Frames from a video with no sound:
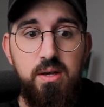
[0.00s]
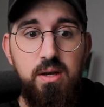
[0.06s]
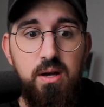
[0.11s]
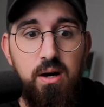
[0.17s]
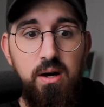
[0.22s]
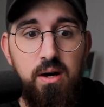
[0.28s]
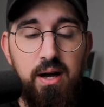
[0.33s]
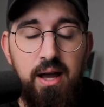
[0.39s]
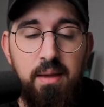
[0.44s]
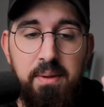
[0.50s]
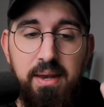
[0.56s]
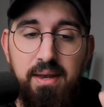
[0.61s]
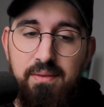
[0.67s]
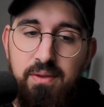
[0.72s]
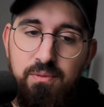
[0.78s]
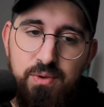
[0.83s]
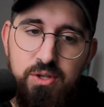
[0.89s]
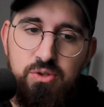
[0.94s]

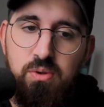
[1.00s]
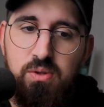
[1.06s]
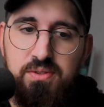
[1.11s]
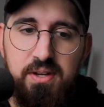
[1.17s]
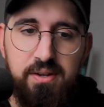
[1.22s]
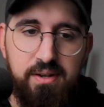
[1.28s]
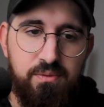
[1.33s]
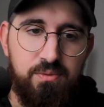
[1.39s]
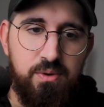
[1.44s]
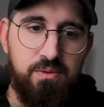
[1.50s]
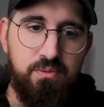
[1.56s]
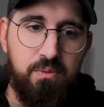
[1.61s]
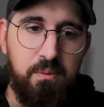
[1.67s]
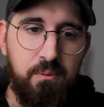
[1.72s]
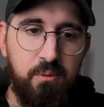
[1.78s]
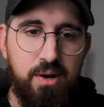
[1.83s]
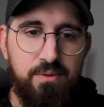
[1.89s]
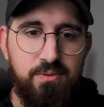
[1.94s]
the visuals are different
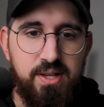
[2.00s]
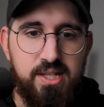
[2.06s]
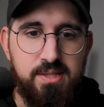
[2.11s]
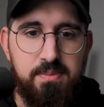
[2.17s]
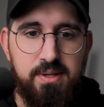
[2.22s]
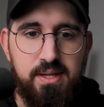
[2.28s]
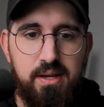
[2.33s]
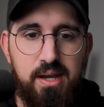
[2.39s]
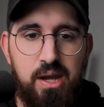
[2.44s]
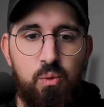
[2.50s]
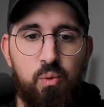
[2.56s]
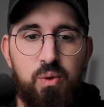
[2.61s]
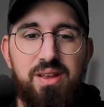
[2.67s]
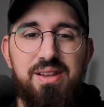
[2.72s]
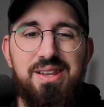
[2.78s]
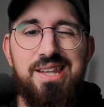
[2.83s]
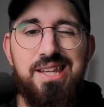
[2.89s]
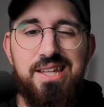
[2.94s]
from graphics, but the
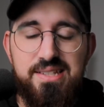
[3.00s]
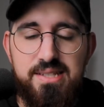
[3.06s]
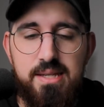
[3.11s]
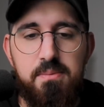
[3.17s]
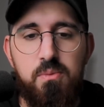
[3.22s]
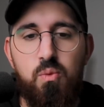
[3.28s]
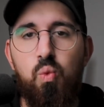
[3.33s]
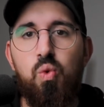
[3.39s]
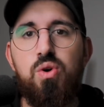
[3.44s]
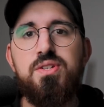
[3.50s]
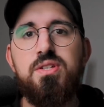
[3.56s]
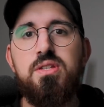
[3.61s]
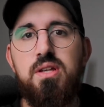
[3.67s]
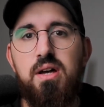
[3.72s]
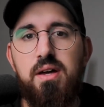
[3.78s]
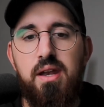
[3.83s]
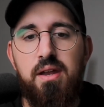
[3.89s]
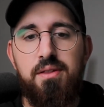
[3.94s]
realism was
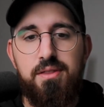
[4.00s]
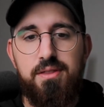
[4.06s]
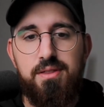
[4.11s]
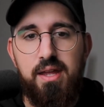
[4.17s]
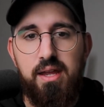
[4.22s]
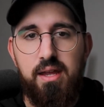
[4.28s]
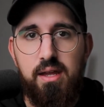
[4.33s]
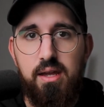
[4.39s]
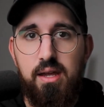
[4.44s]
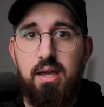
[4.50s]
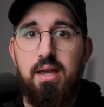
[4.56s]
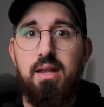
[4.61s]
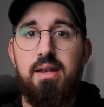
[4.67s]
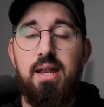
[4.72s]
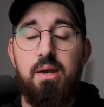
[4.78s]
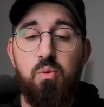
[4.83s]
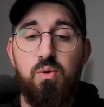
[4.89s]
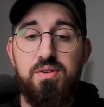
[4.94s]
not a thing
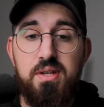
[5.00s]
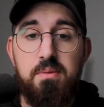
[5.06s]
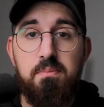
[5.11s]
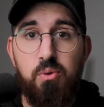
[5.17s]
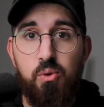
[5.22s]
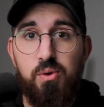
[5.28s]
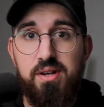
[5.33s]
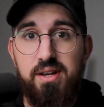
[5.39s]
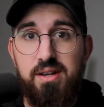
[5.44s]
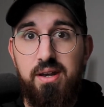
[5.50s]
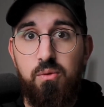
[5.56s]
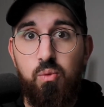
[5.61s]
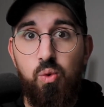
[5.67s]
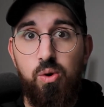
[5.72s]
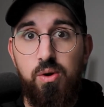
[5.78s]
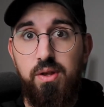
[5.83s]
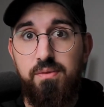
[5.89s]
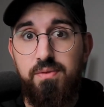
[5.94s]
that was important in the
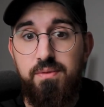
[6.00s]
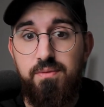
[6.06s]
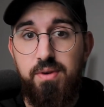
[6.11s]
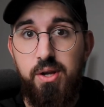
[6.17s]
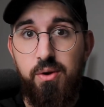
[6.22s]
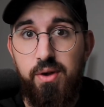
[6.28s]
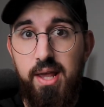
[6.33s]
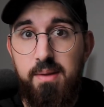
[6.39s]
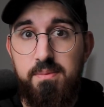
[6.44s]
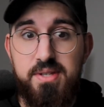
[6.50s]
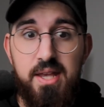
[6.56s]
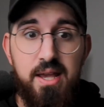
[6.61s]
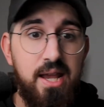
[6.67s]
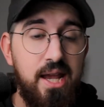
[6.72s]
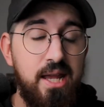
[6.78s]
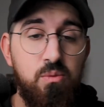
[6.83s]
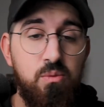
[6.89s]
world of the video games. It